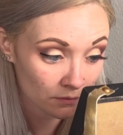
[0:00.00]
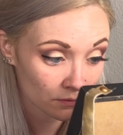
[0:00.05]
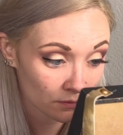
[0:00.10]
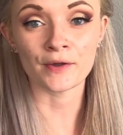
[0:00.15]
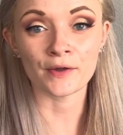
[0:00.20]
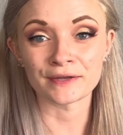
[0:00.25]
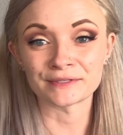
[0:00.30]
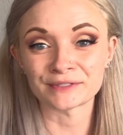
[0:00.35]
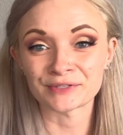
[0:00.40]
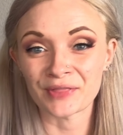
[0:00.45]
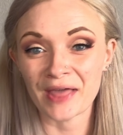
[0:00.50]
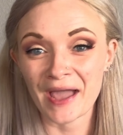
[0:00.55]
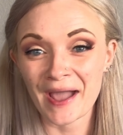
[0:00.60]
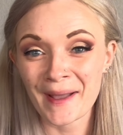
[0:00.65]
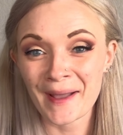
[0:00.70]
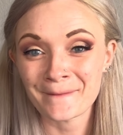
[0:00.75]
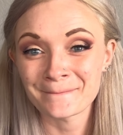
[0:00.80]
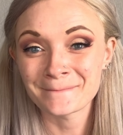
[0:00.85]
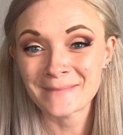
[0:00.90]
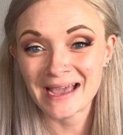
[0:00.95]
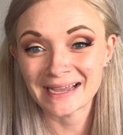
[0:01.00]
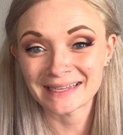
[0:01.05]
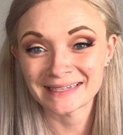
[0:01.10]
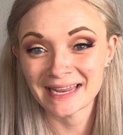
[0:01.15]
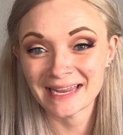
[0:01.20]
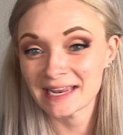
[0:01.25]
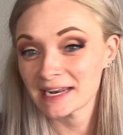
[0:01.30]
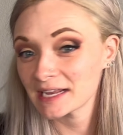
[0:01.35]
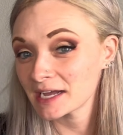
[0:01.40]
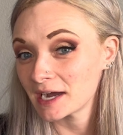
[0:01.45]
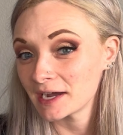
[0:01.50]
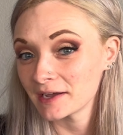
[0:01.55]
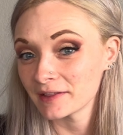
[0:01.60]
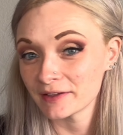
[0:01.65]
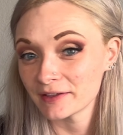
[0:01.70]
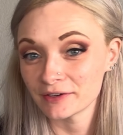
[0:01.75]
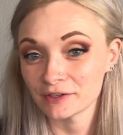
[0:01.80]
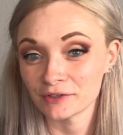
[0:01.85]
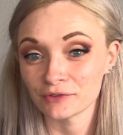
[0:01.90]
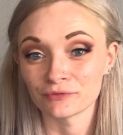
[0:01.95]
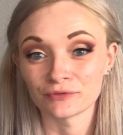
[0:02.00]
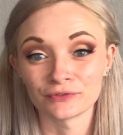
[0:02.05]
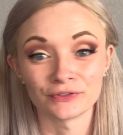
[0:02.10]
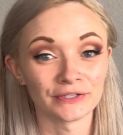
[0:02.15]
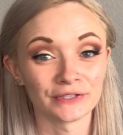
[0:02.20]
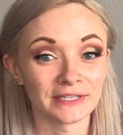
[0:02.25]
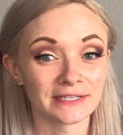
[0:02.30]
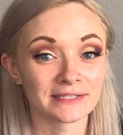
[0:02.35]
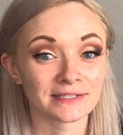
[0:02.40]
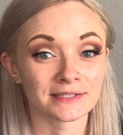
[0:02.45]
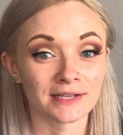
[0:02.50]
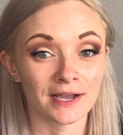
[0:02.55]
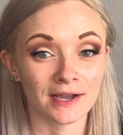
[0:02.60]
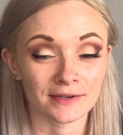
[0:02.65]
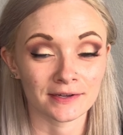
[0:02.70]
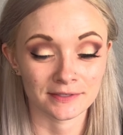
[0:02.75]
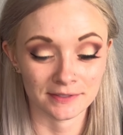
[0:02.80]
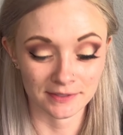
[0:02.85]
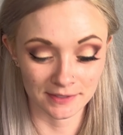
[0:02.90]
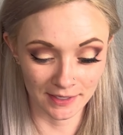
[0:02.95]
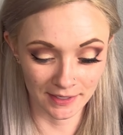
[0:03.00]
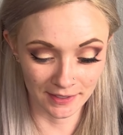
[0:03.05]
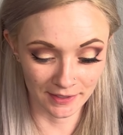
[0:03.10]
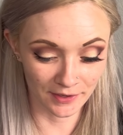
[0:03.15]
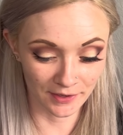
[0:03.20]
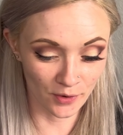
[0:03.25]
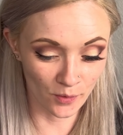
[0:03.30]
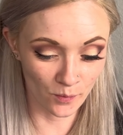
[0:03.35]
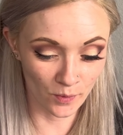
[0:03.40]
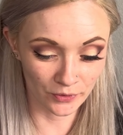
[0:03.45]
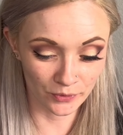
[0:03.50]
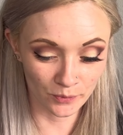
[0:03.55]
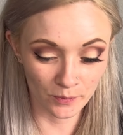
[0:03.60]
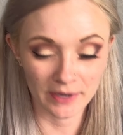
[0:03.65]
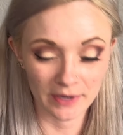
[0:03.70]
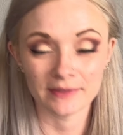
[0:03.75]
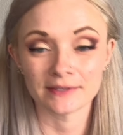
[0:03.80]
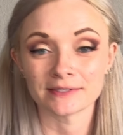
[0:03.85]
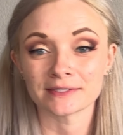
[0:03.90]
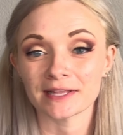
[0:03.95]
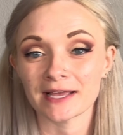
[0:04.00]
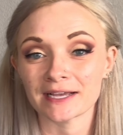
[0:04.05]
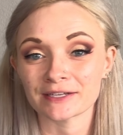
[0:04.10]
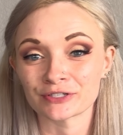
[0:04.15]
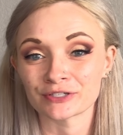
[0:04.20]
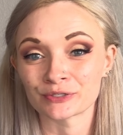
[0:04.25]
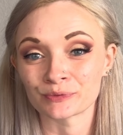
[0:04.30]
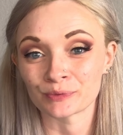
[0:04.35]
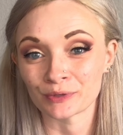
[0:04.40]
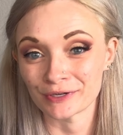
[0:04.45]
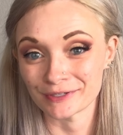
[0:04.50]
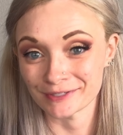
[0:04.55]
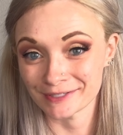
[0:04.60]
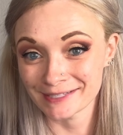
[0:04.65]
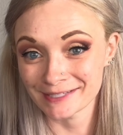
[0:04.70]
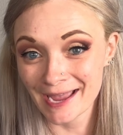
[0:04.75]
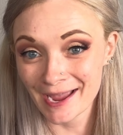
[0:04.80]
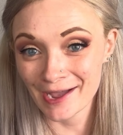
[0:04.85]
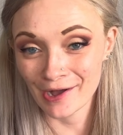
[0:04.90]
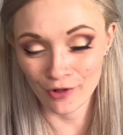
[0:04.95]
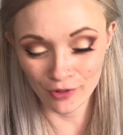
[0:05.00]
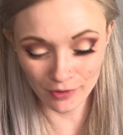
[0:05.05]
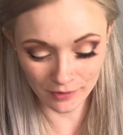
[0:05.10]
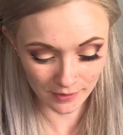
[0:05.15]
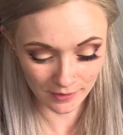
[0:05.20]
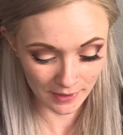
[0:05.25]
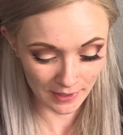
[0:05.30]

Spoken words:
Okay, so that magnetic eyeliner really sucks, and no wonder why these lashes were on sale,